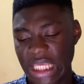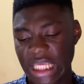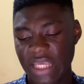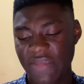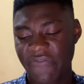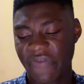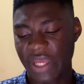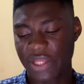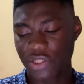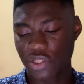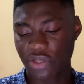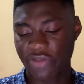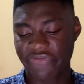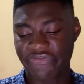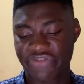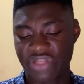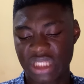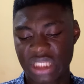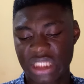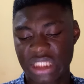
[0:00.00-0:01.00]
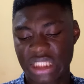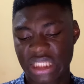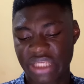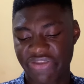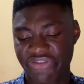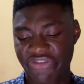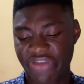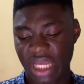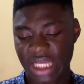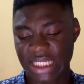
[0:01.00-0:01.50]
If any of these
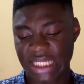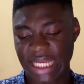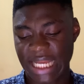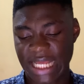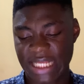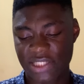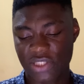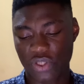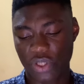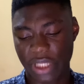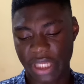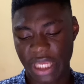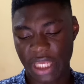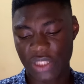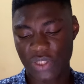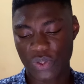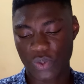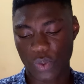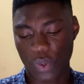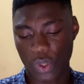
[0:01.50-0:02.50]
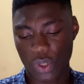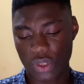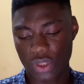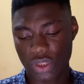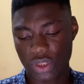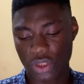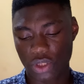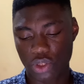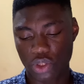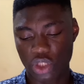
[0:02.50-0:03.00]
effects last or gets
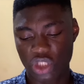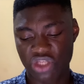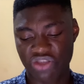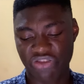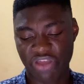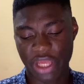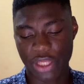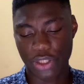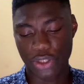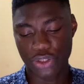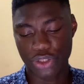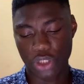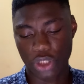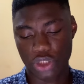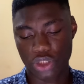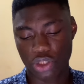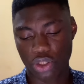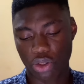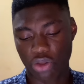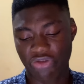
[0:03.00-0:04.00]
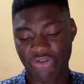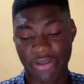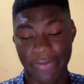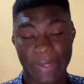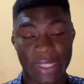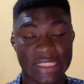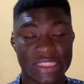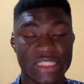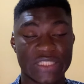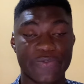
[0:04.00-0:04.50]
worse, notify your doctor or
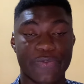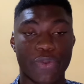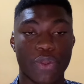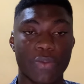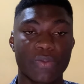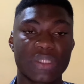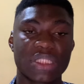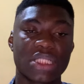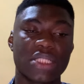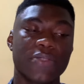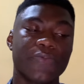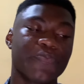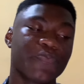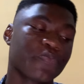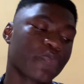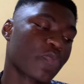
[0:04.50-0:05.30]
pharmacist promptly.